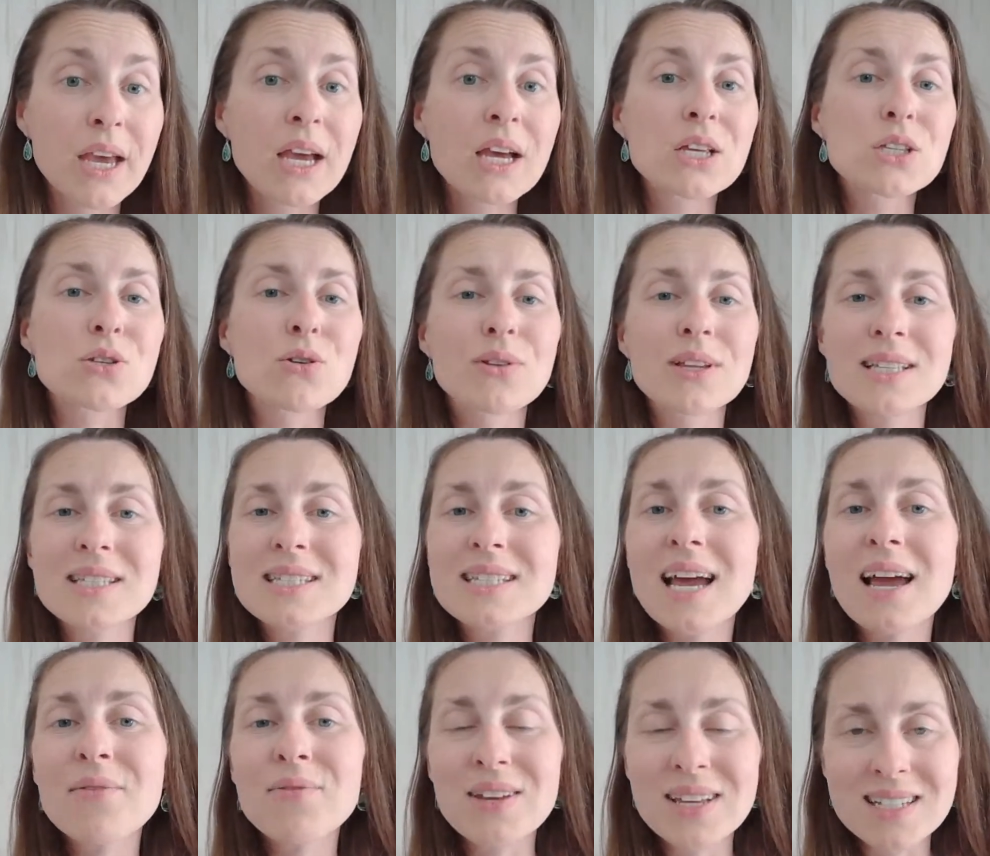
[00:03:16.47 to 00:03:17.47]
So let's
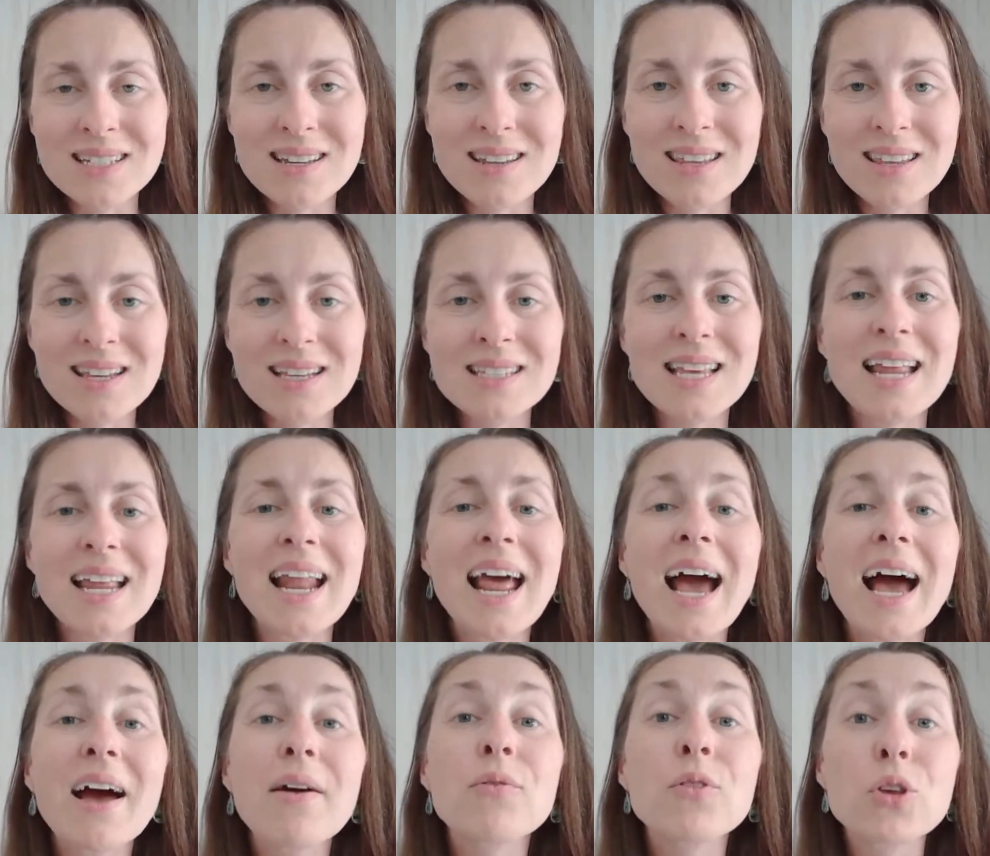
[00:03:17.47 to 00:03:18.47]
dive into these and
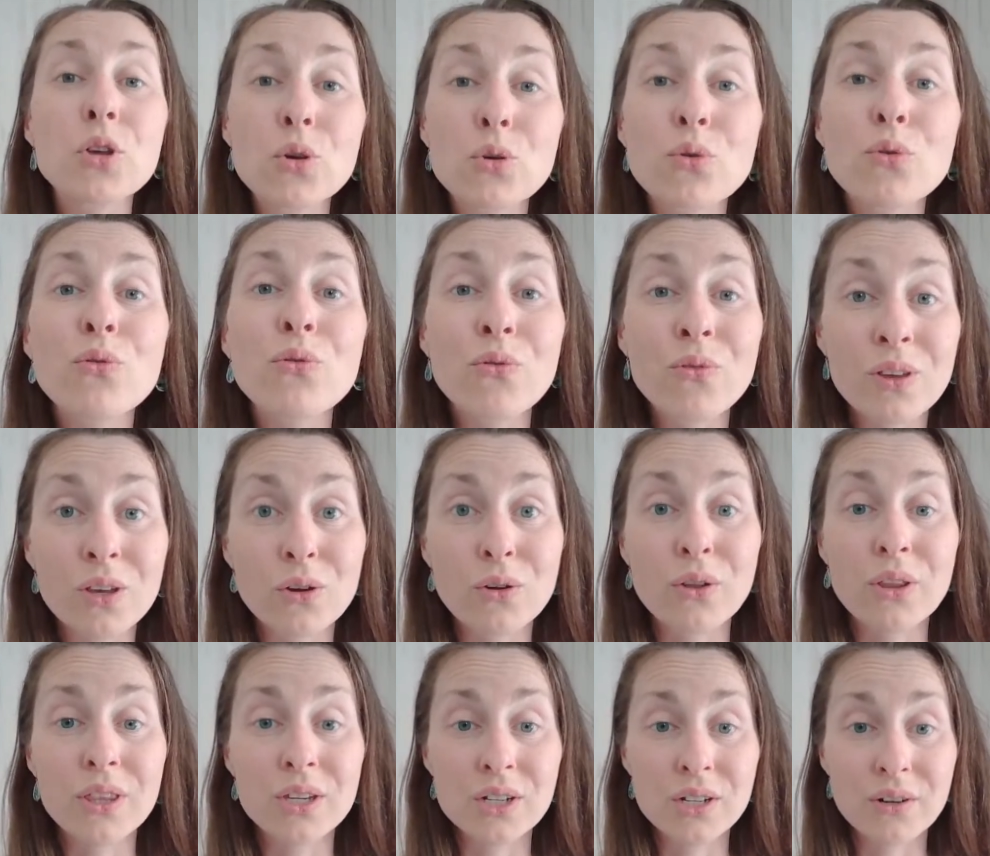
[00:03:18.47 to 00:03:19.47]
have you
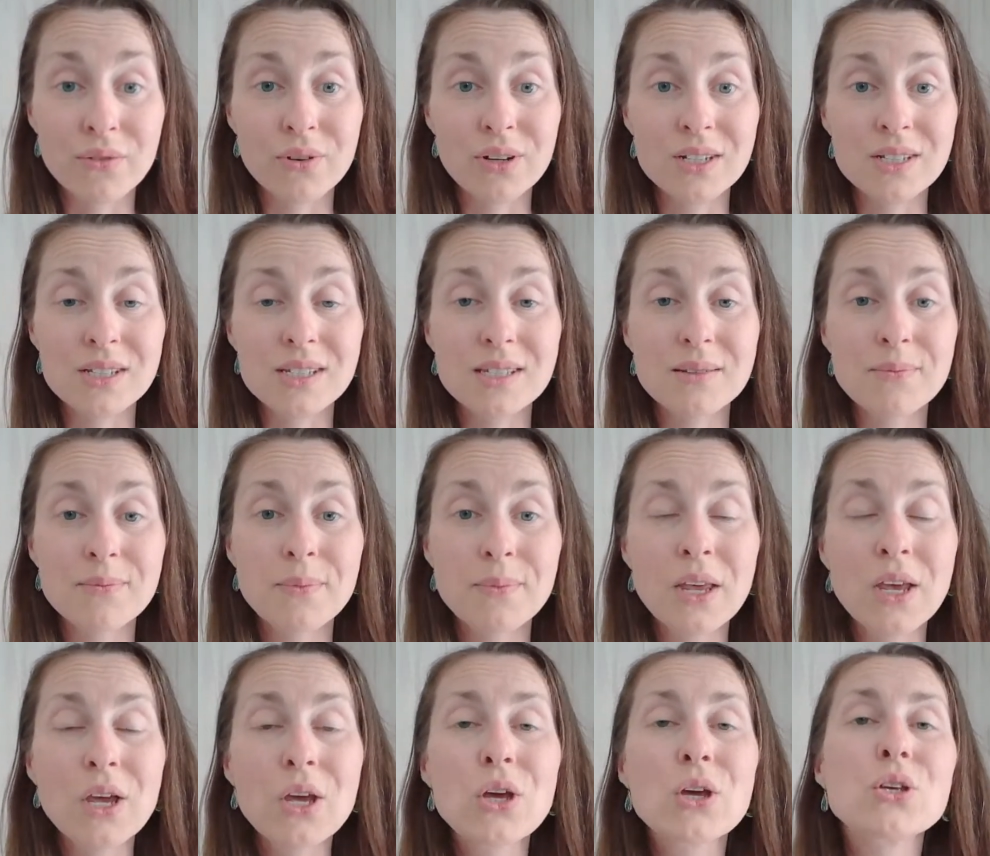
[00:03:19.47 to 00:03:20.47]
feel the difference.
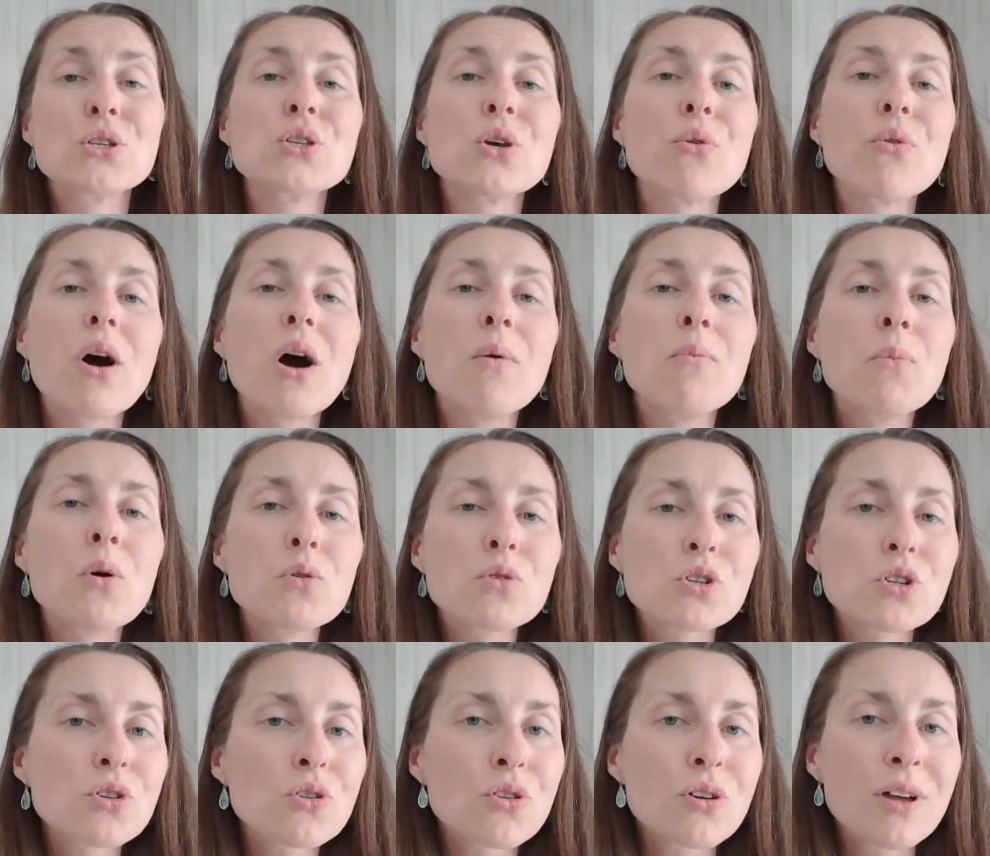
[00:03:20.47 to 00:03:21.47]
So
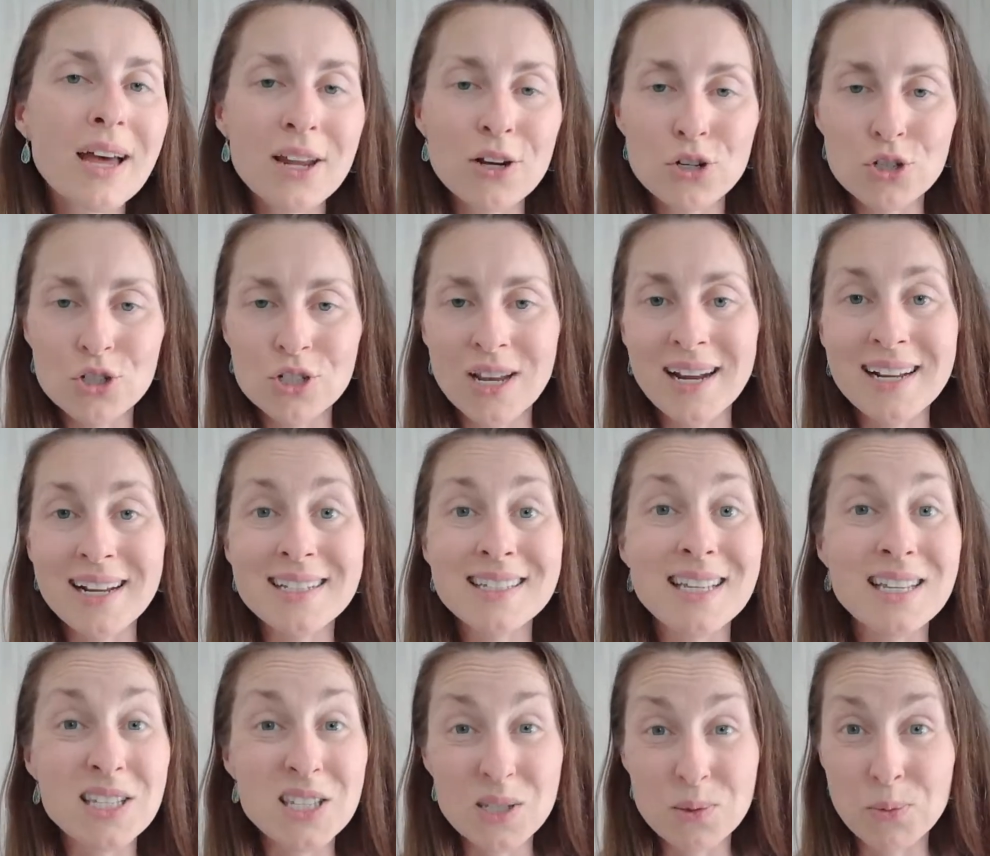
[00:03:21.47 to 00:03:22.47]
emotional energetics
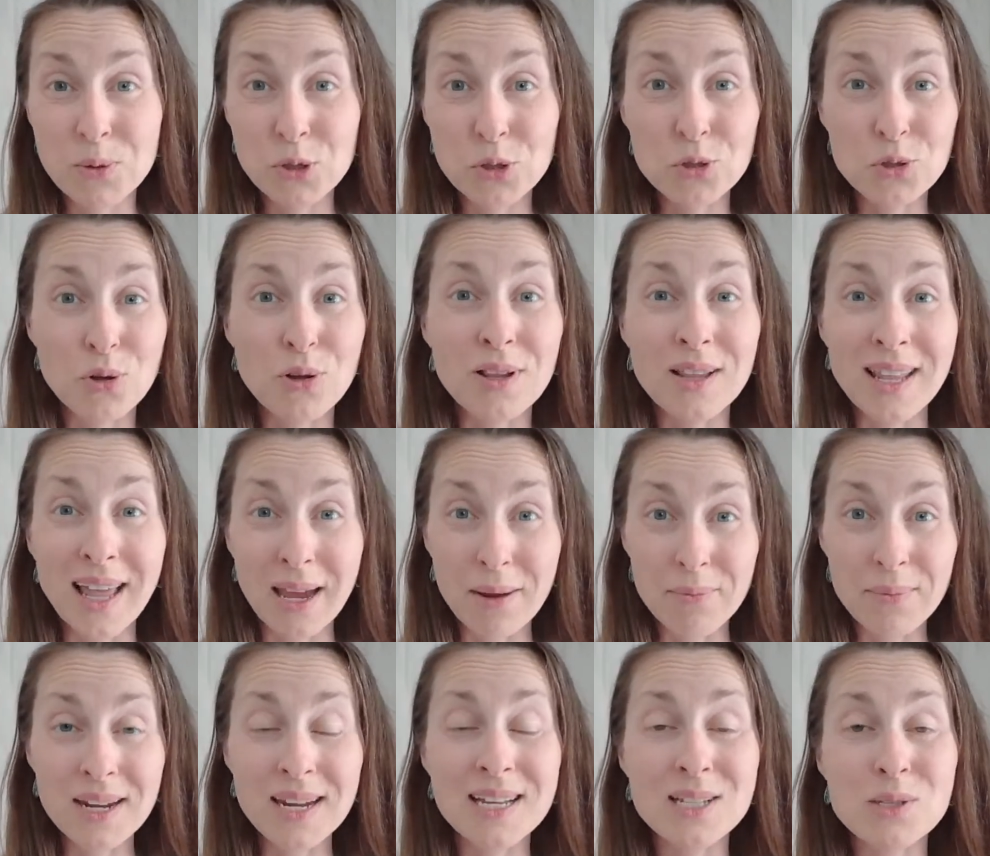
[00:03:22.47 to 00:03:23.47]
and spiritual
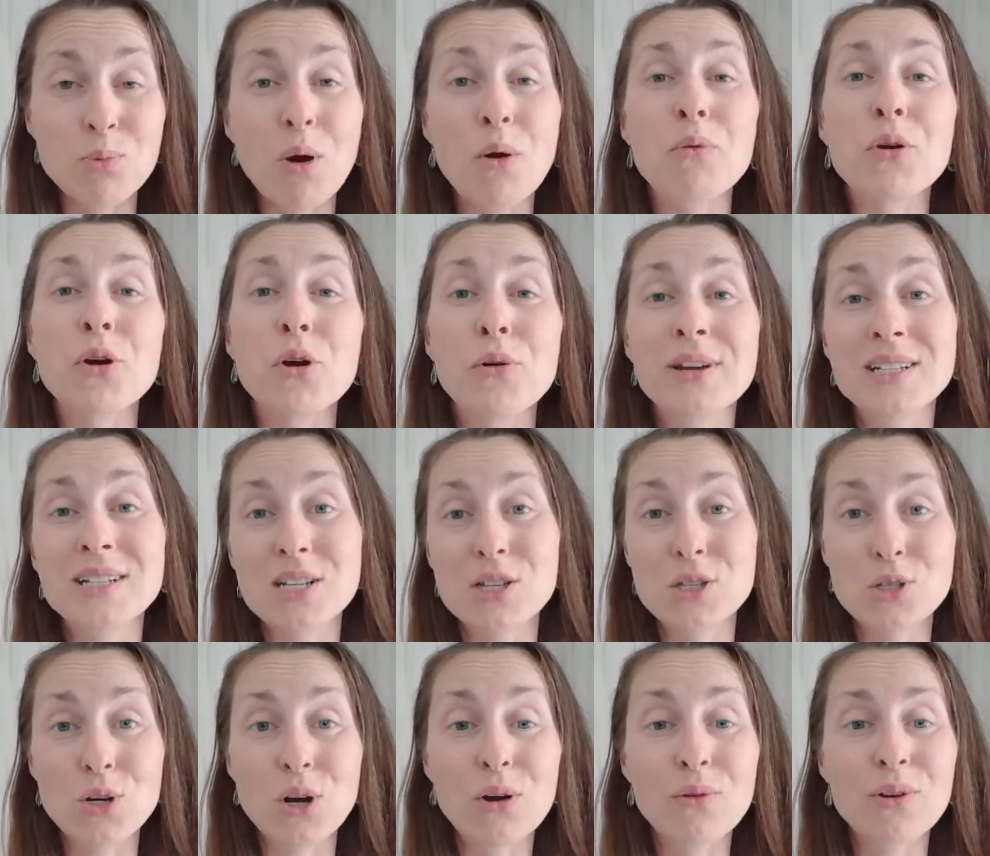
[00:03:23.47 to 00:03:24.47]
alignment is what we're going to
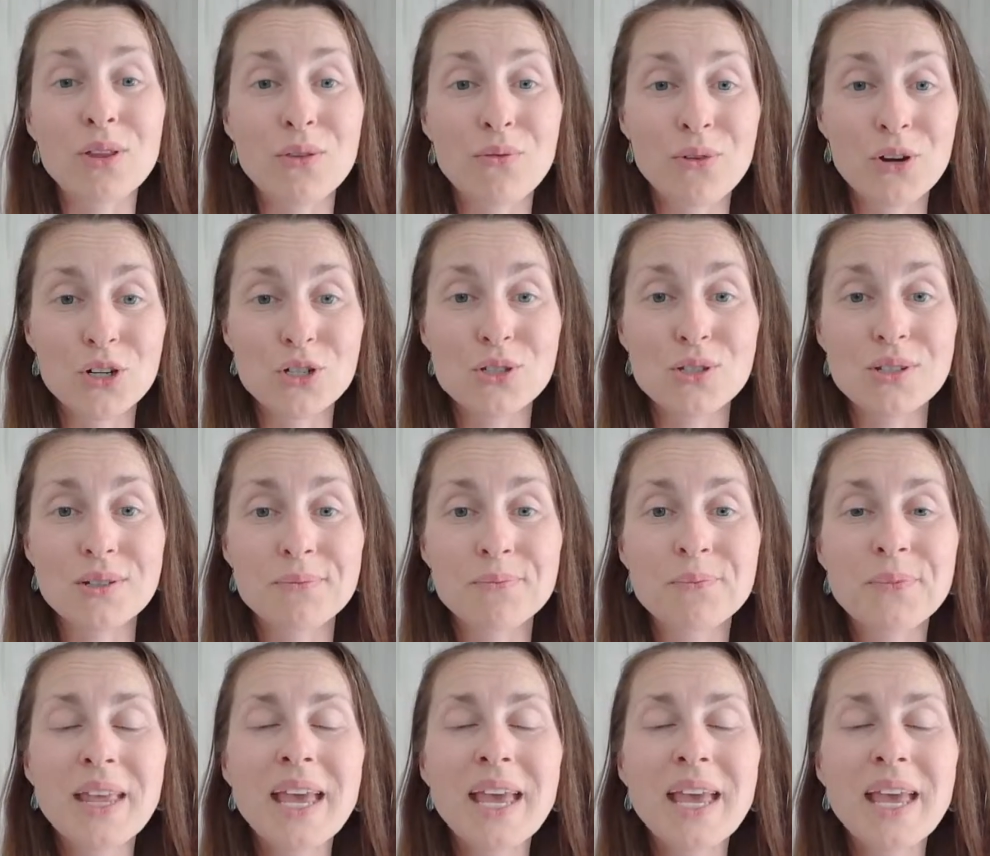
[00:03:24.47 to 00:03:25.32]
start with first.